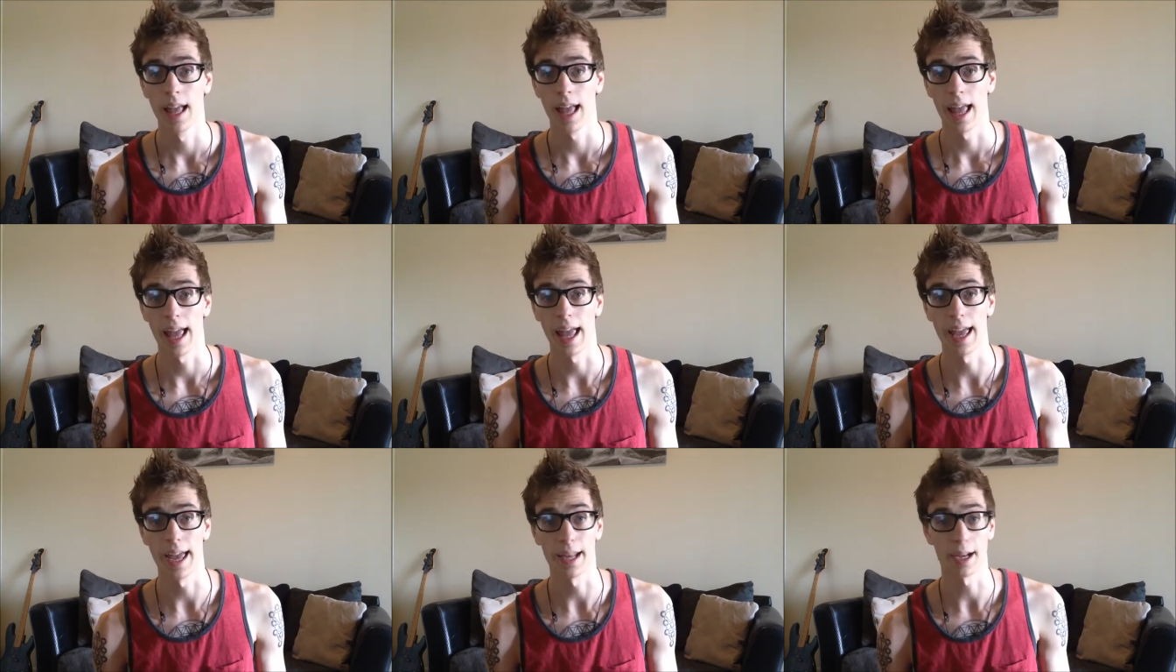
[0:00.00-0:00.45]

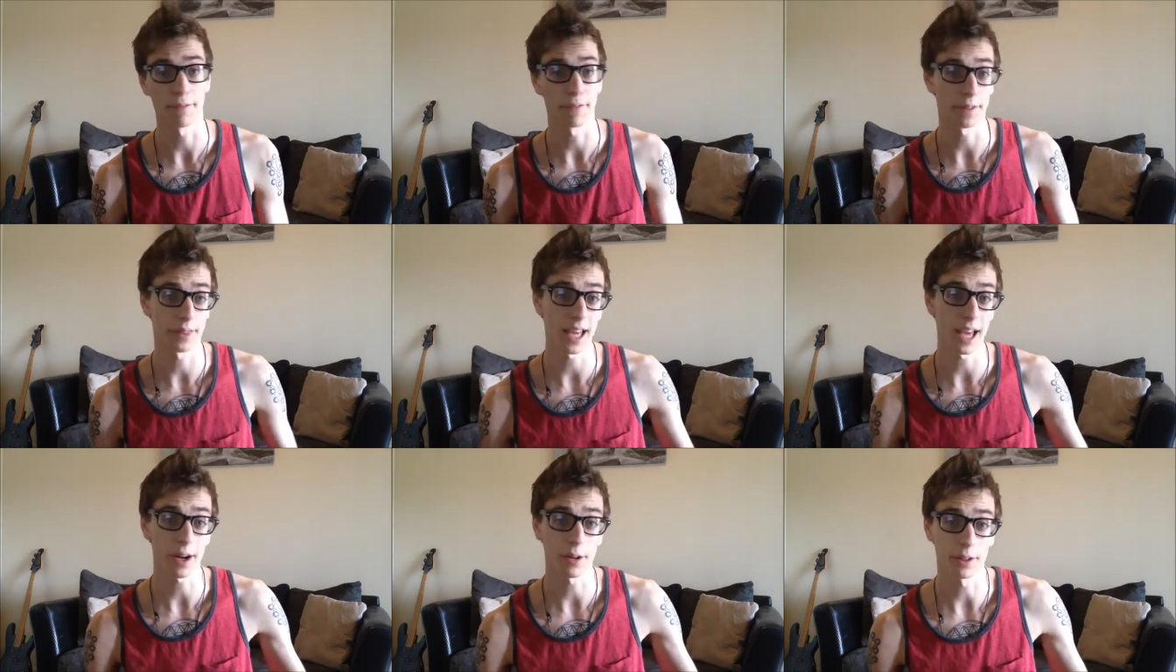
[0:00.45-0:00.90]
And if you
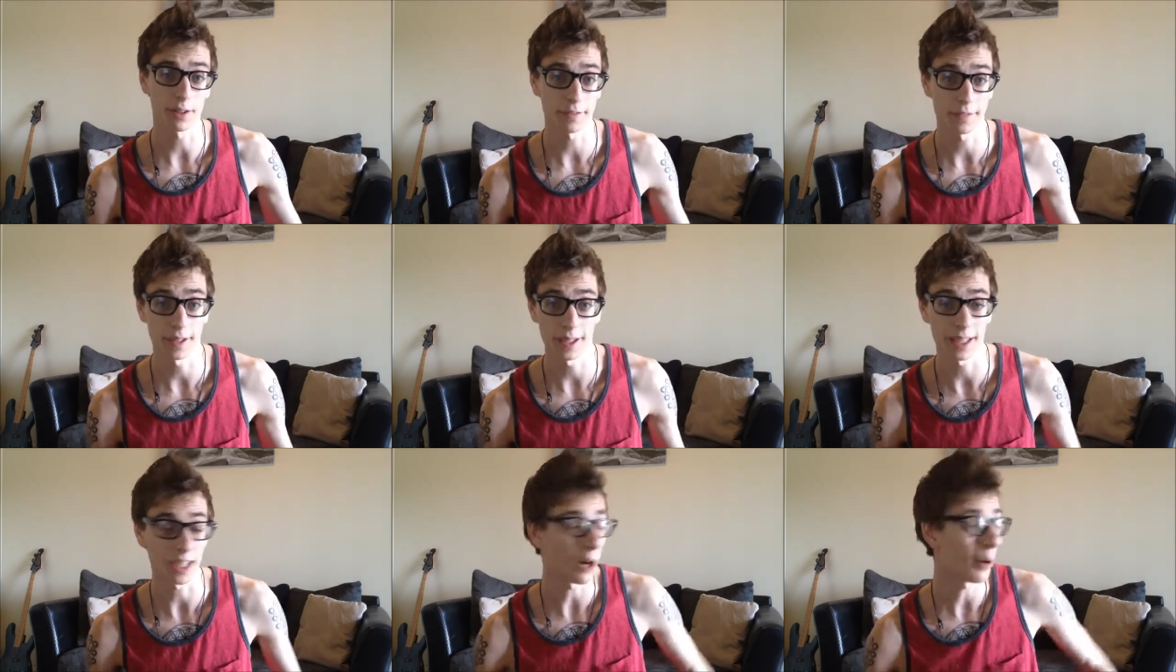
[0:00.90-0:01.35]
thought it was
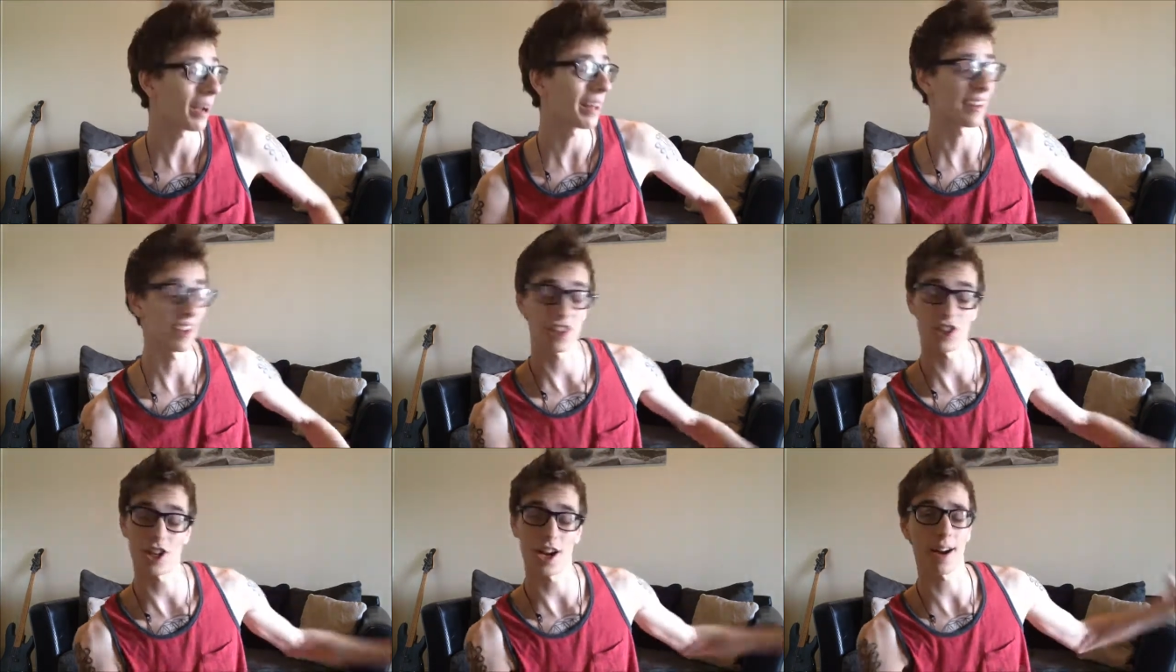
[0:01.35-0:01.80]
funny, go ahead
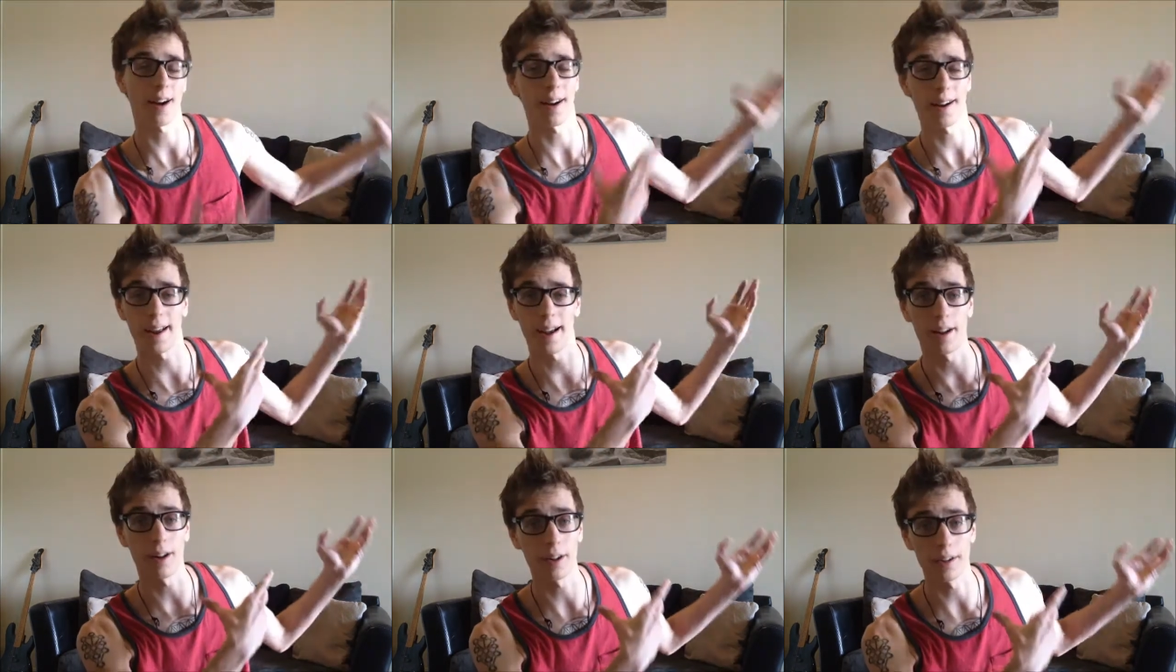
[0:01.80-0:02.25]
and share it
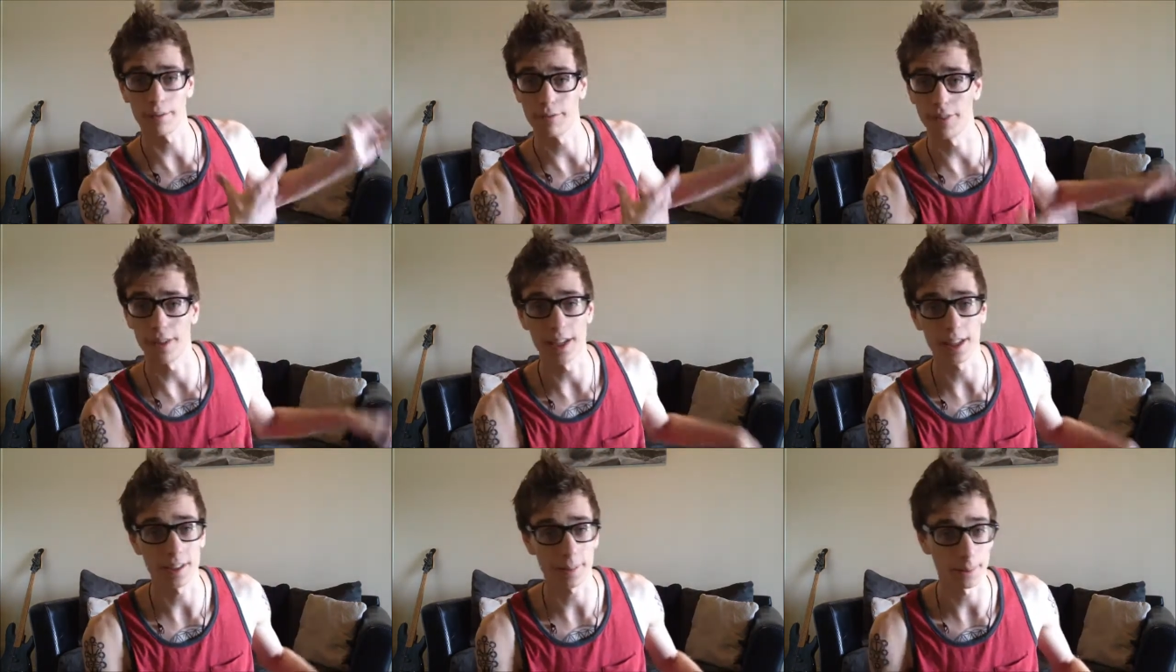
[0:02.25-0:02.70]
out on
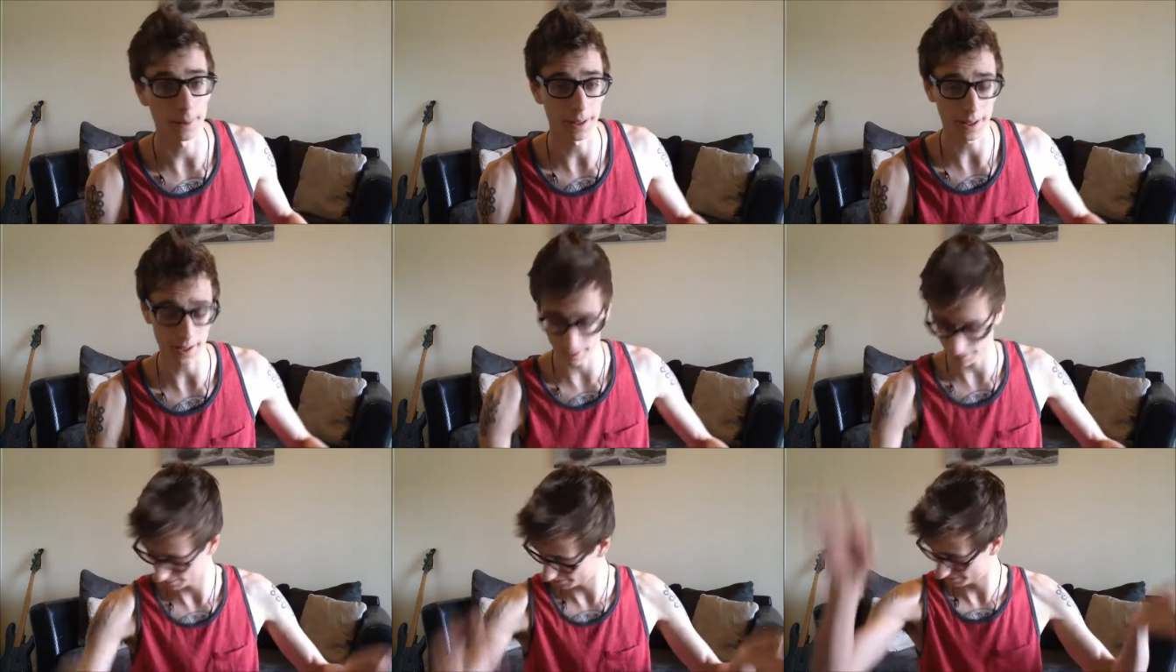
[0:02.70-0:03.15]
Facebook.
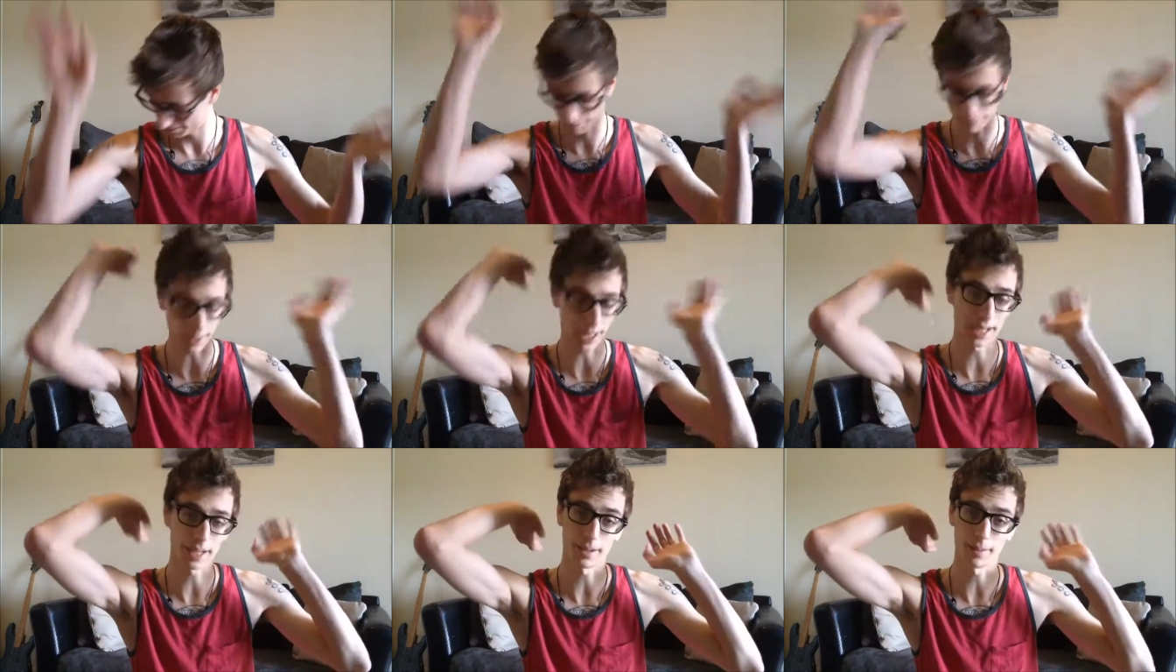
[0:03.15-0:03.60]

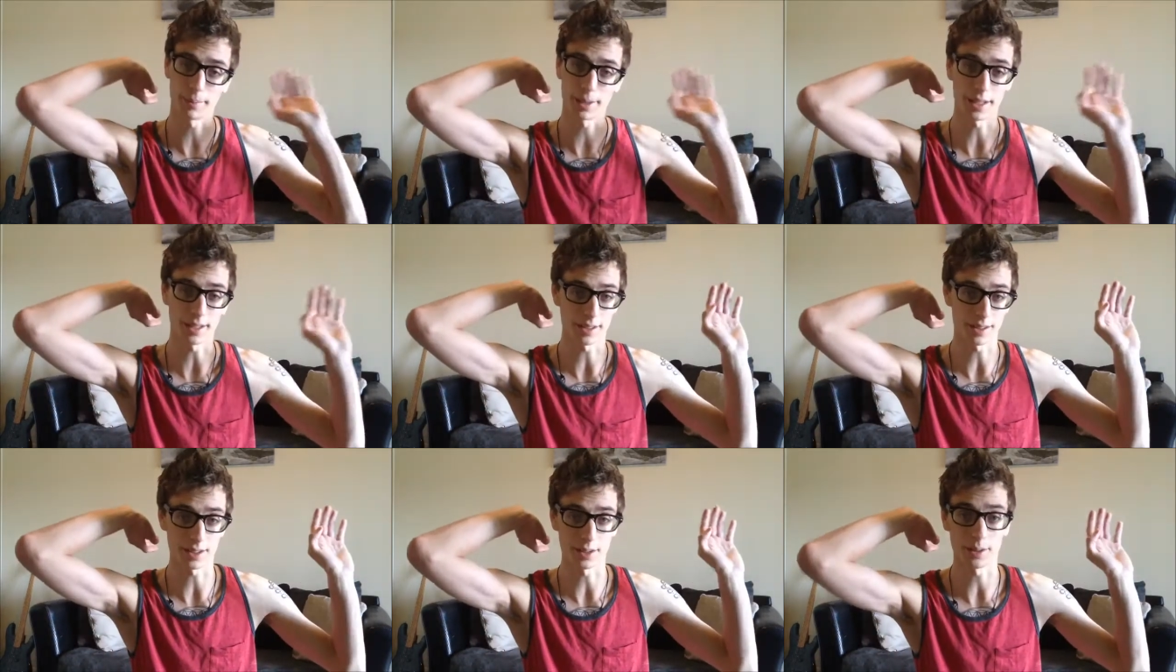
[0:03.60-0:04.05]
By all
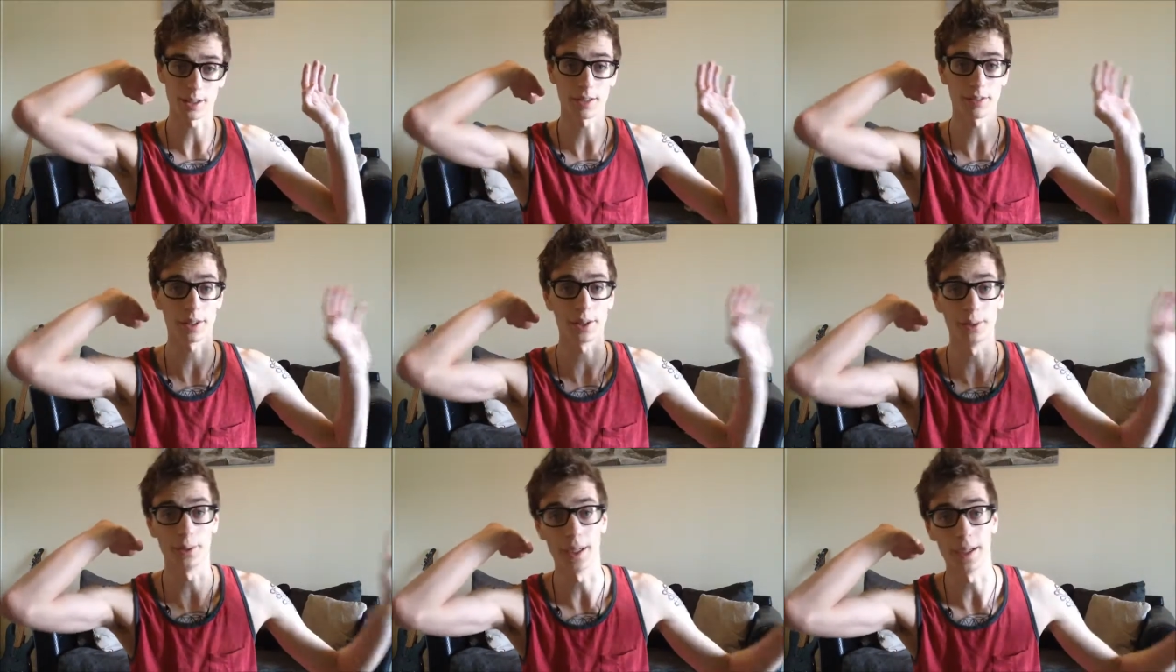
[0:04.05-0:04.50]
means, do whatever
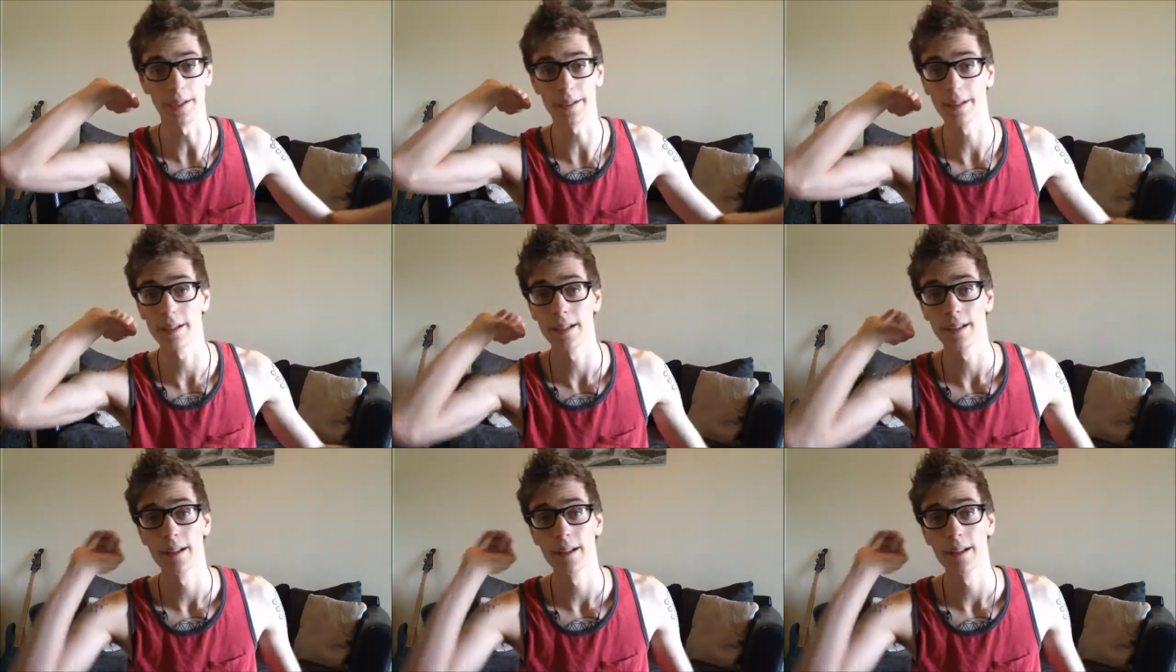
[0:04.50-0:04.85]
you want.